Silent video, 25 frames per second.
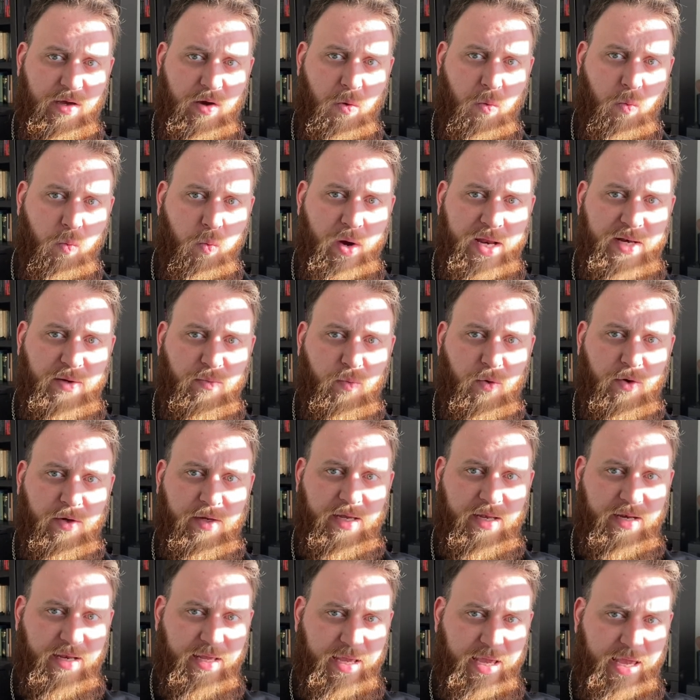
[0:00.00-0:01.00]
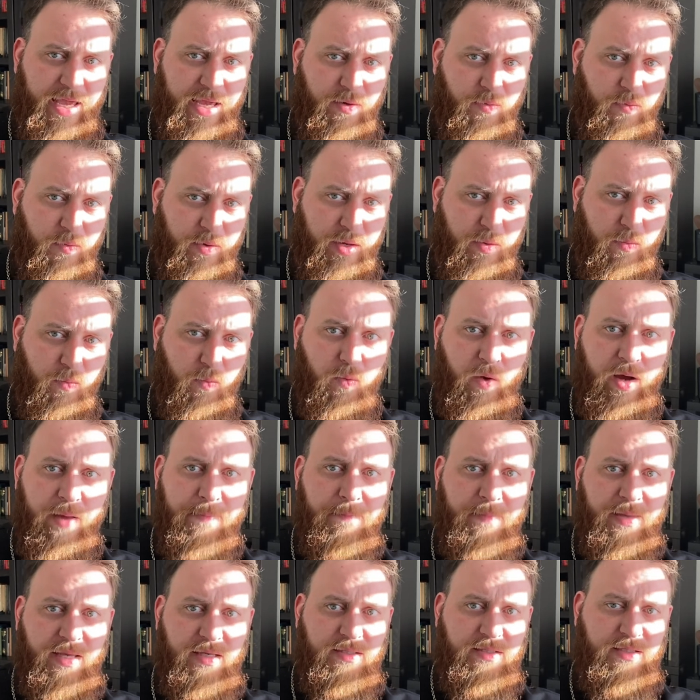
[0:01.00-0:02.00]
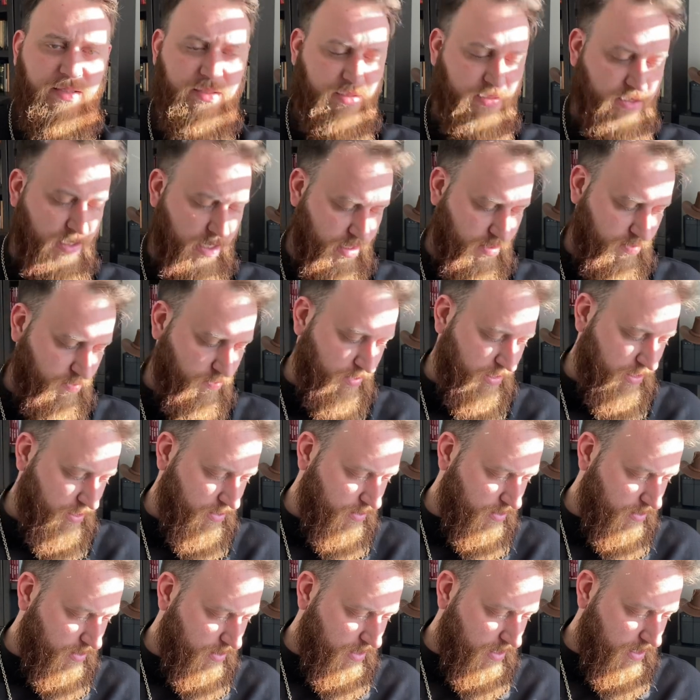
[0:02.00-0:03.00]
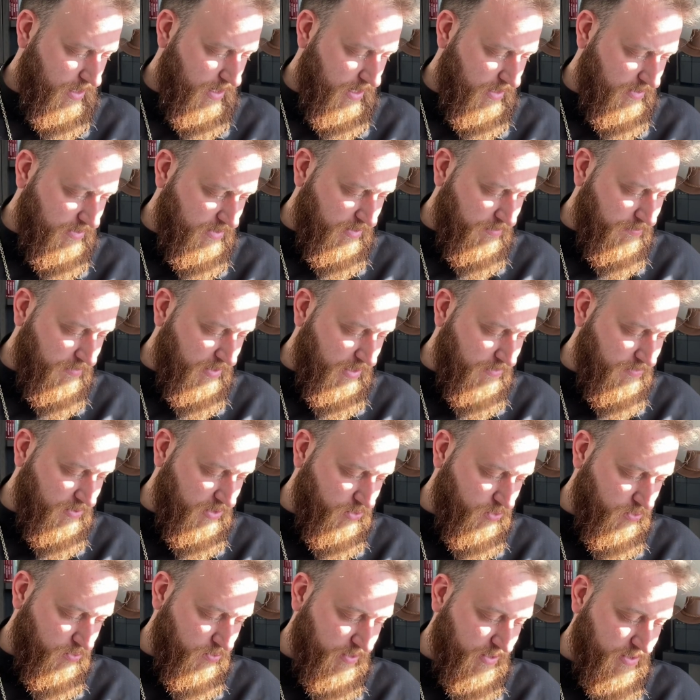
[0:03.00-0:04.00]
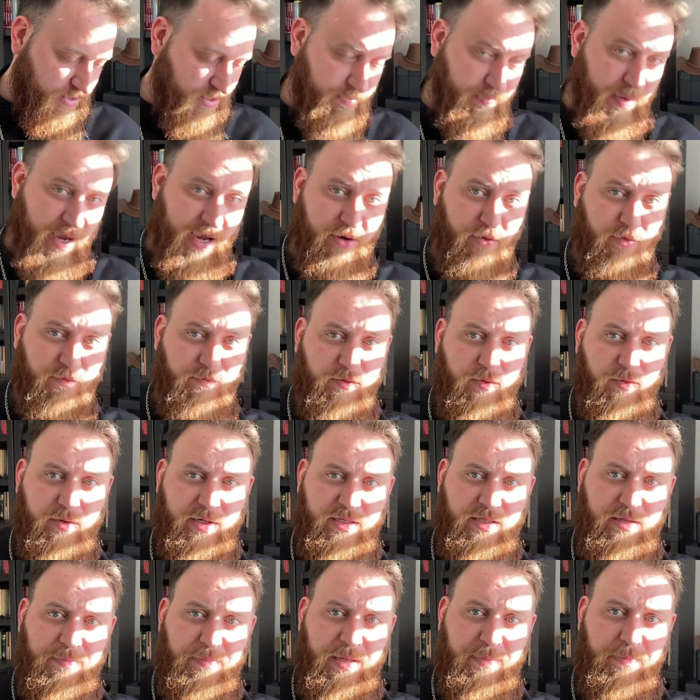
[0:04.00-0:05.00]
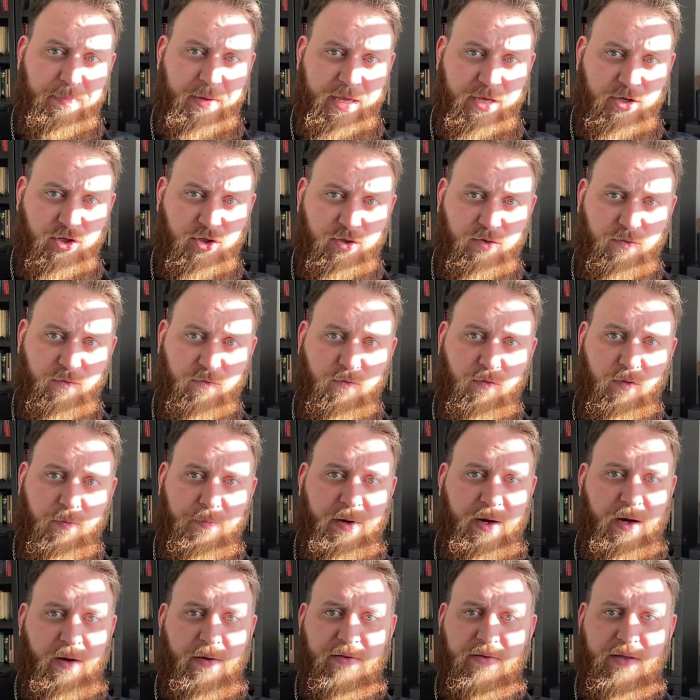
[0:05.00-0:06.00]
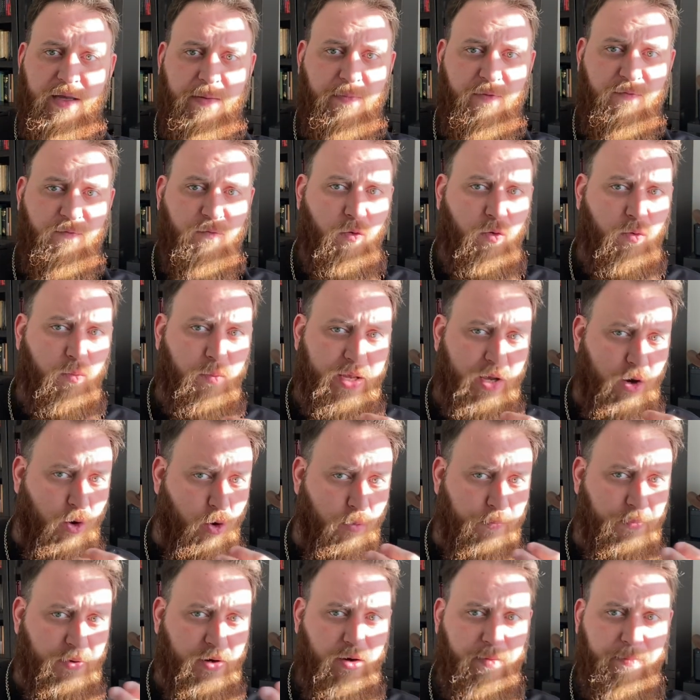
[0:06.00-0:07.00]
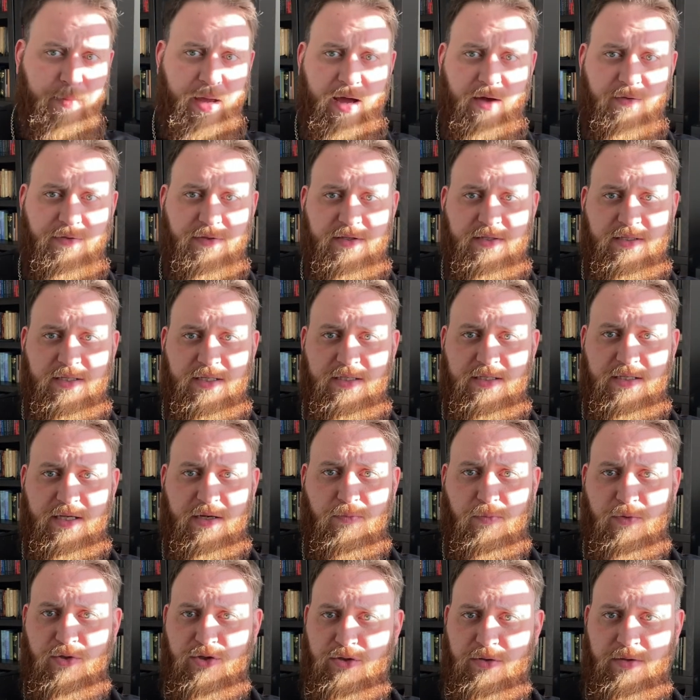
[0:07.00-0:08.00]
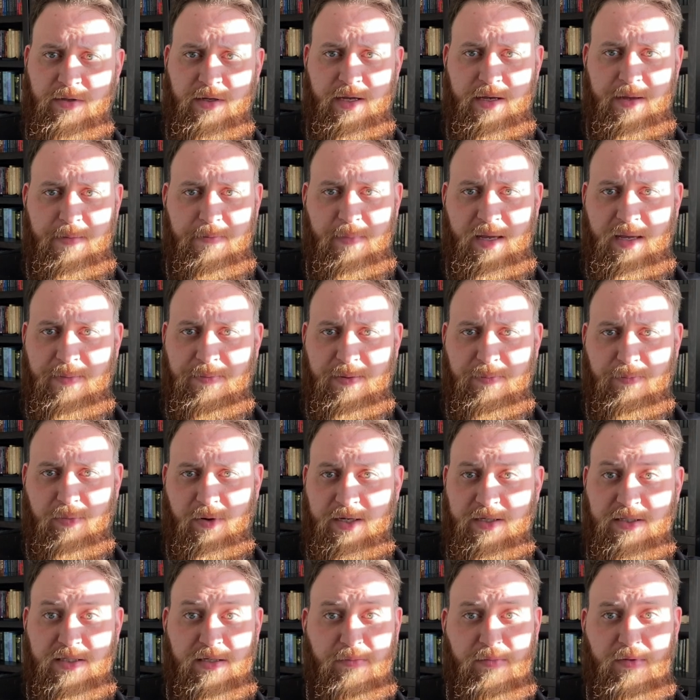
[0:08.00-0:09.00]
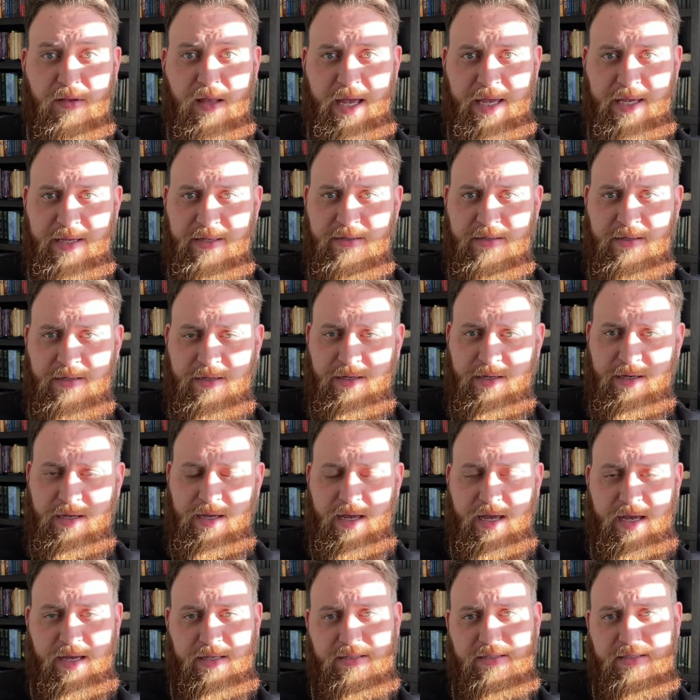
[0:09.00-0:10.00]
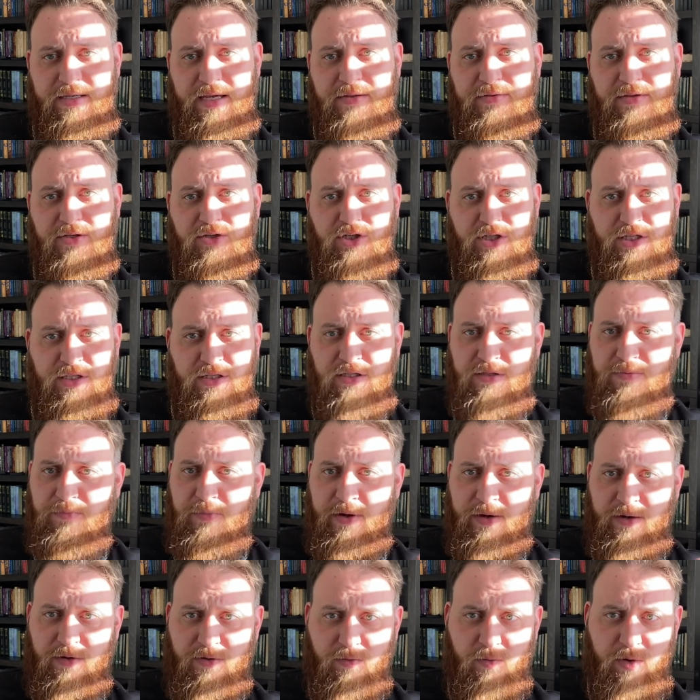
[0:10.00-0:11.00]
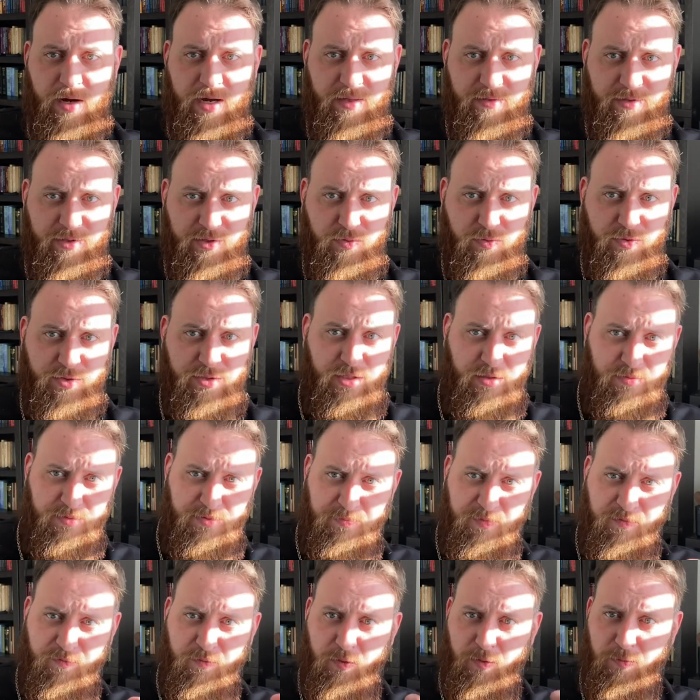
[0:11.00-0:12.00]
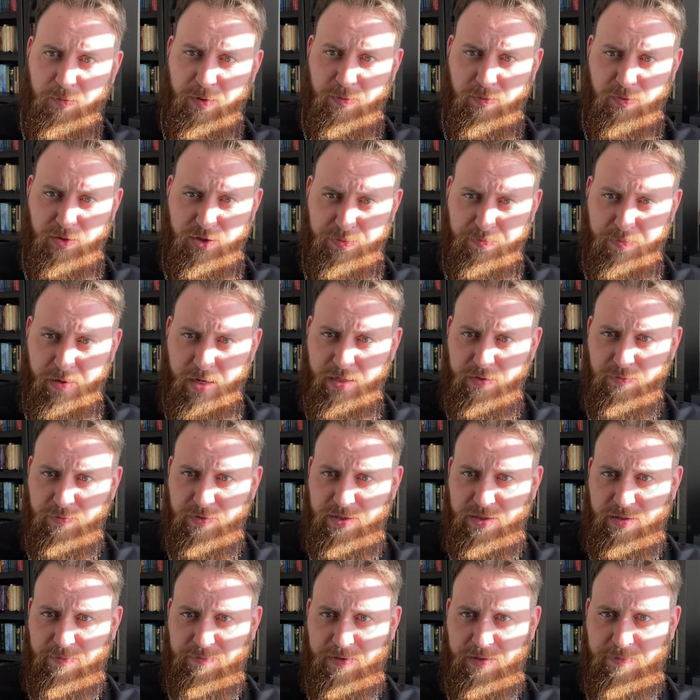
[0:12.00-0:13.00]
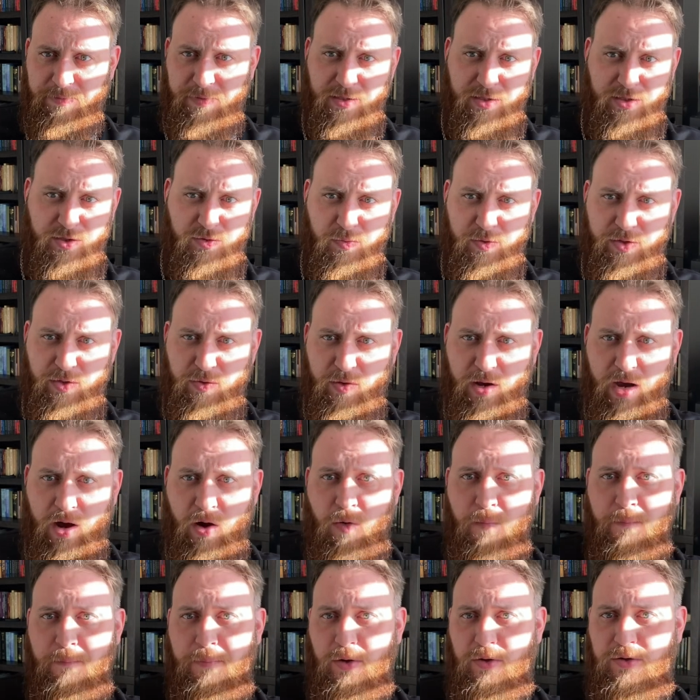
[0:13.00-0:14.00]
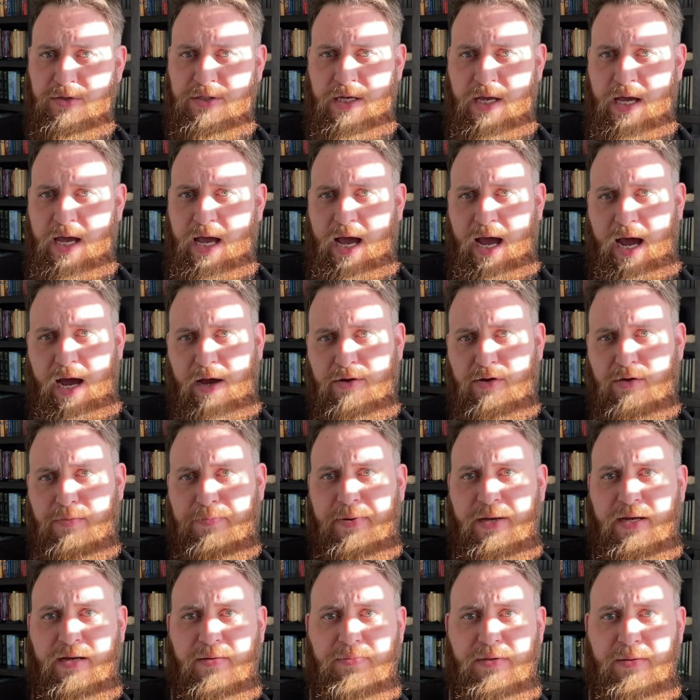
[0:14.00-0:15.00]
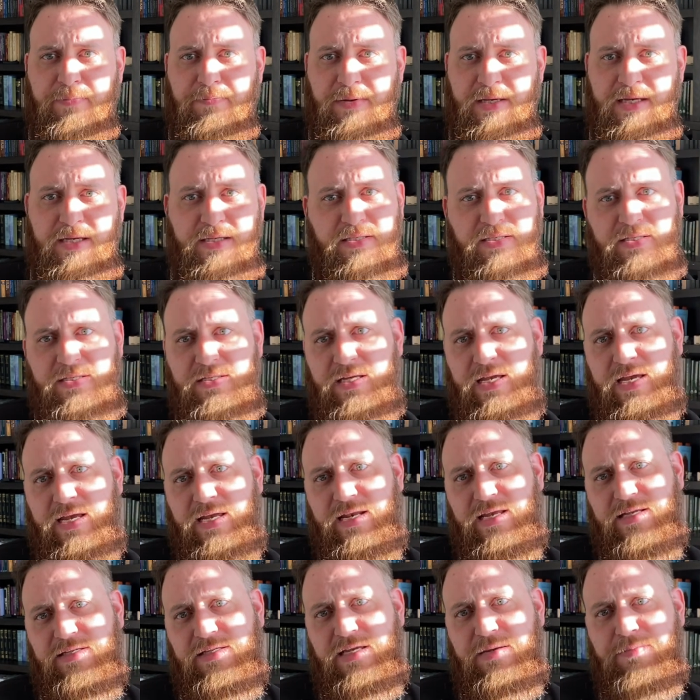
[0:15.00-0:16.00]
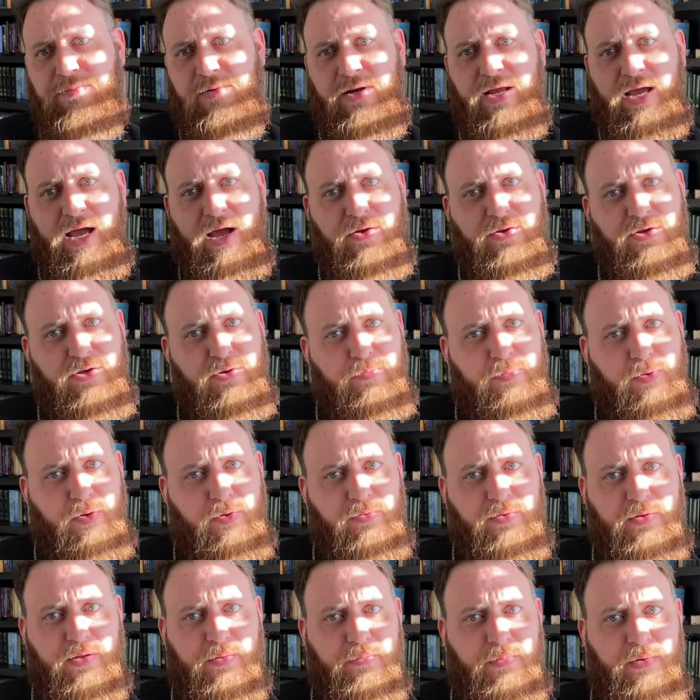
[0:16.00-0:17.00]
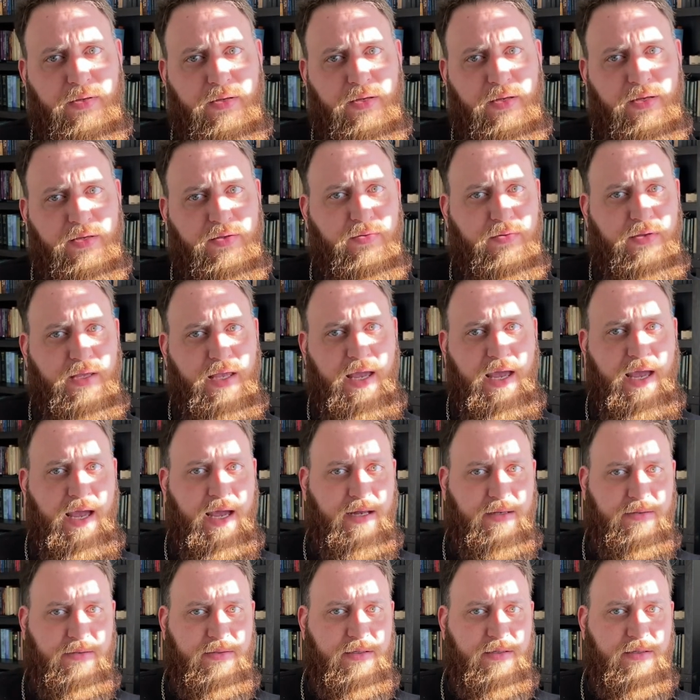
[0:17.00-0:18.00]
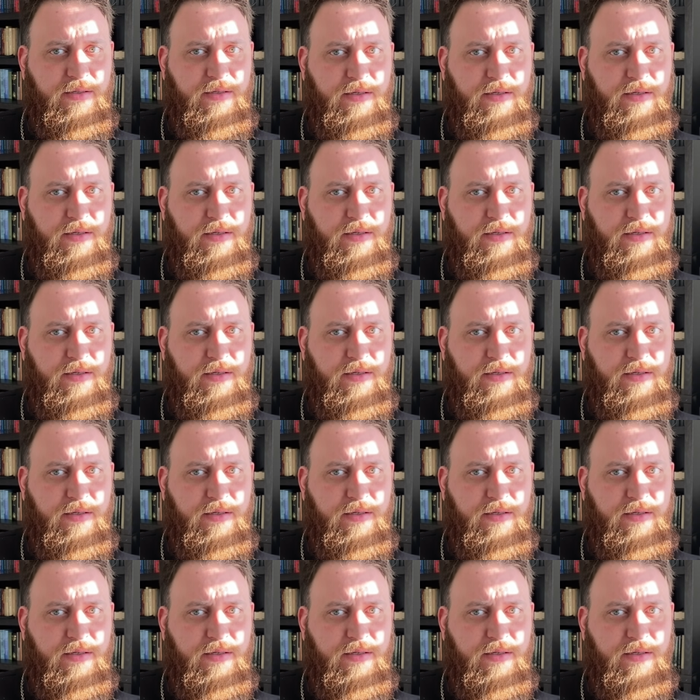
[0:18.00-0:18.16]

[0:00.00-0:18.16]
when we're getting angry, what makes us angry. And sometimes it truly is a matter of learning to be patient or forbearing, that before we open our mouth, as he said, we should maybe bring some light and say the Jesus prayer quietly to ourselves before we respond with something. Because when you outburst, how do you pick up the pieces? And as he put it, how do you burn them? You can't.